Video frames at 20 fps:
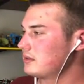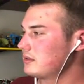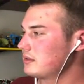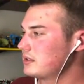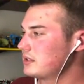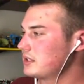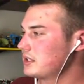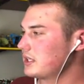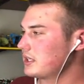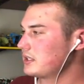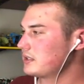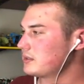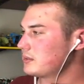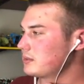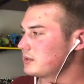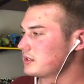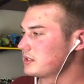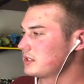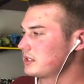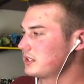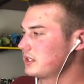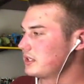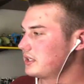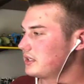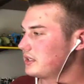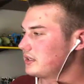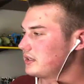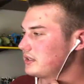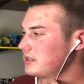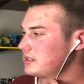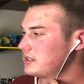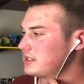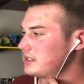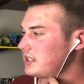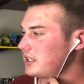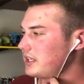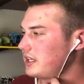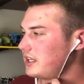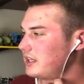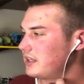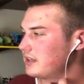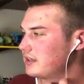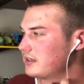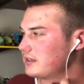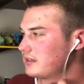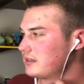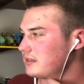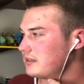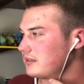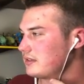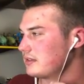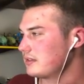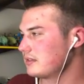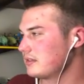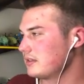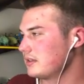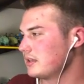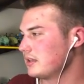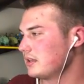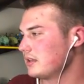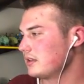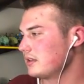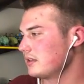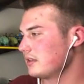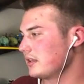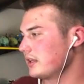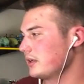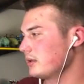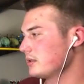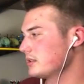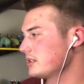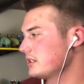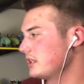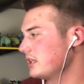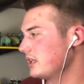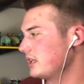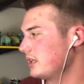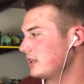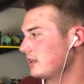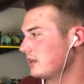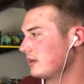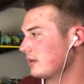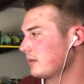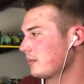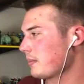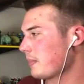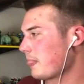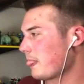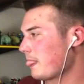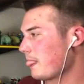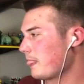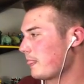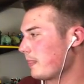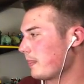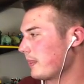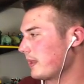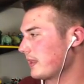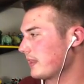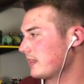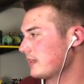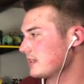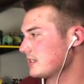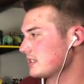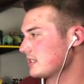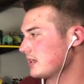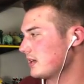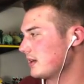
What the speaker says: sets. We'll see City. Lego City, like this